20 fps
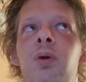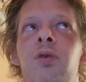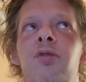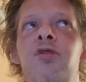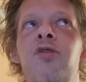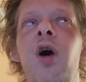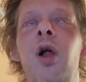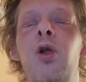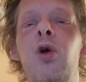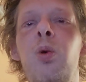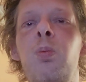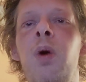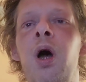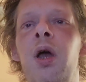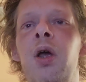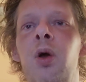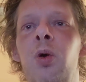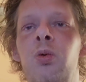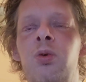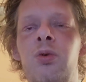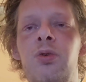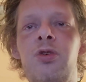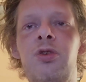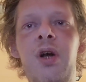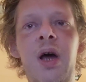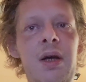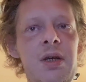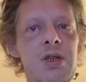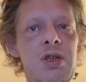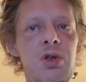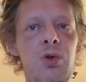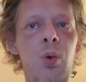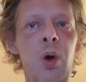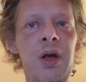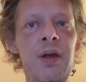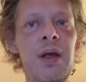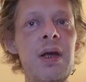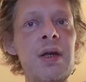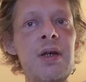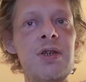follow my own tracks
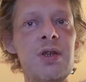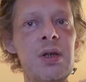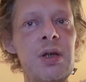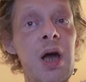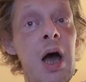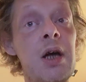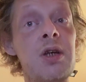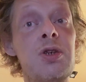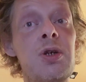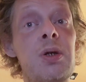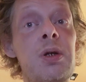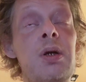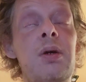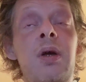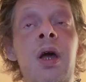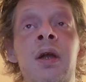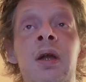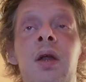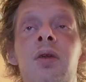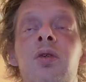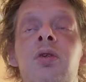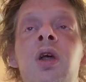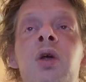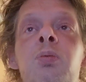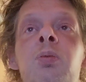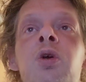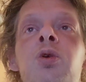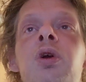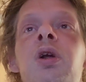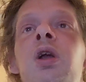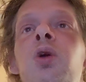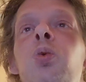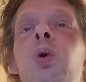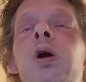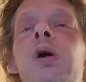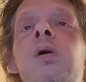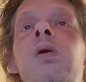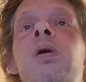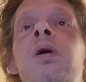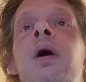quite easily, actually, and that did me really
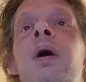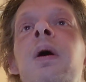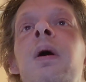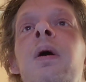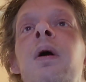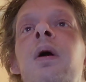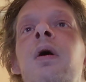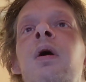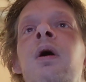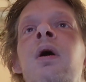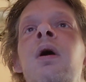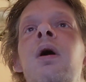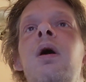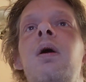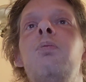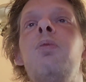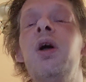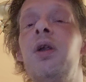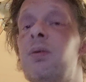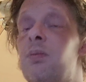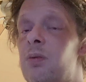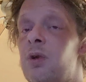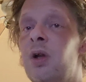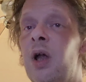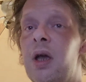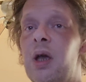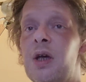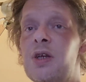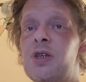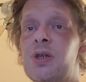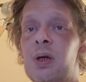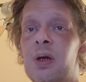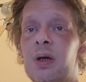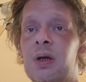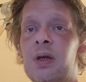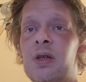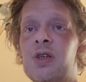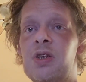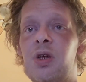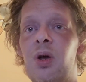well. But like I said,
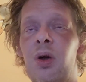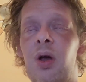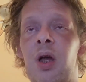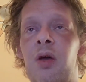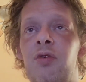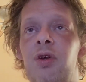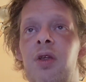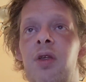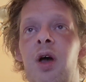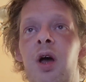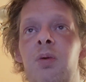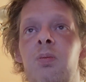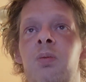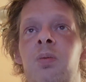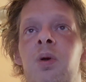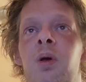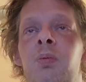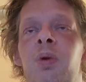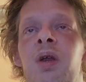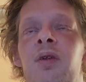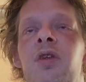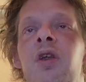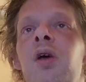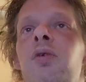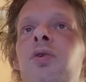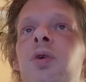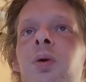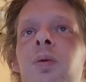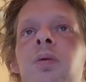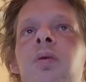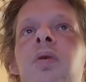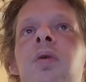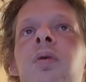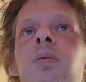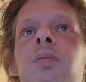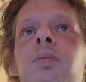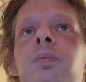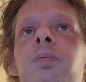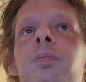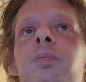it is every time a bit different.
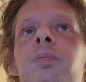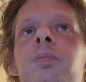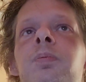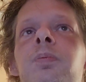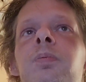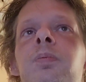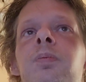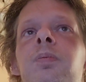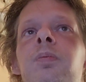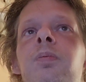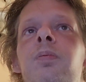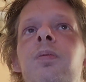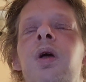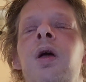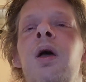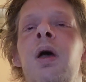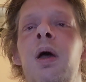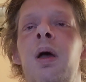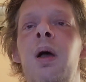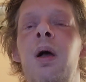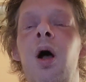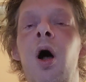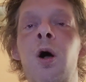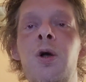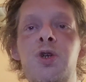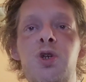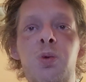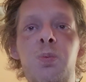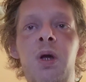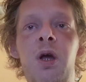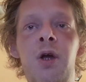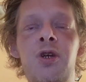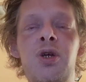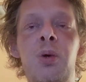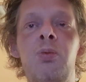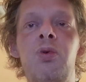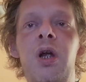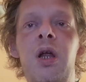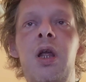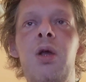Also, because
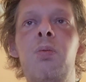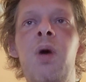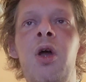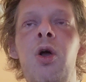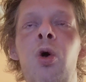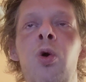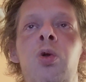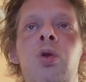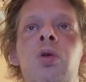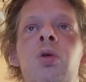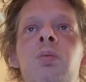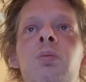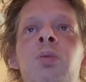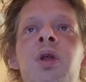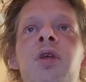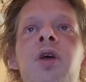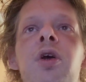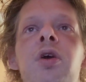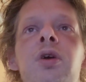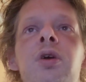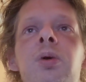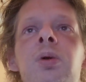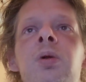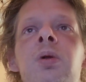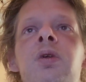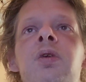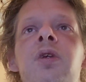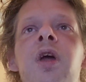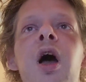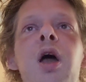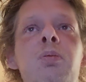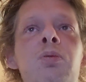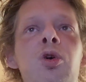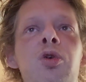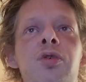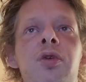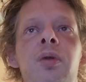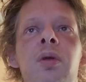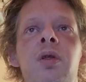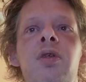I'm reading my own material time
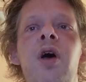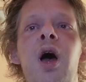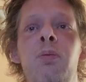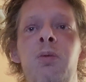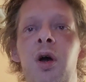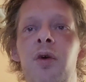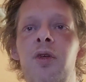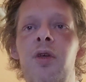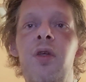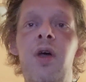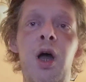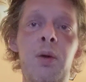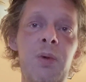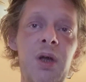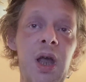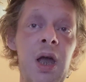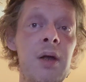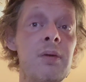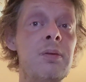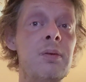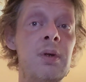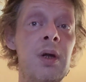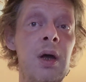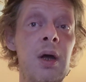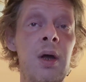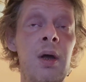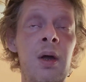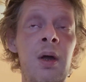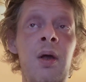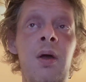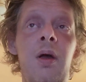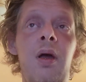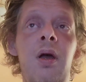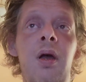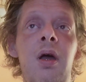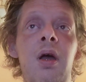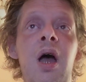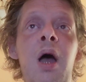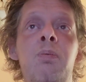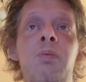after time again,
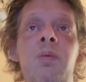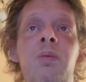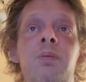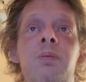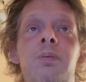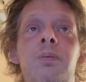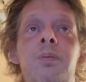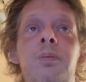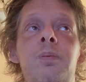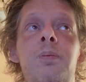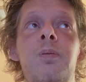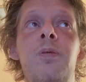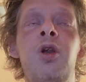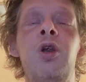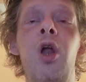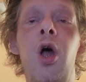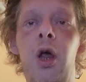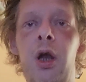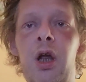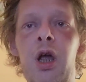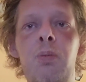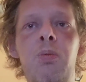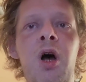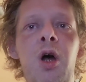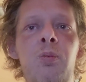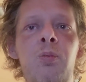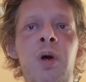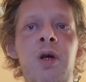I'm learning about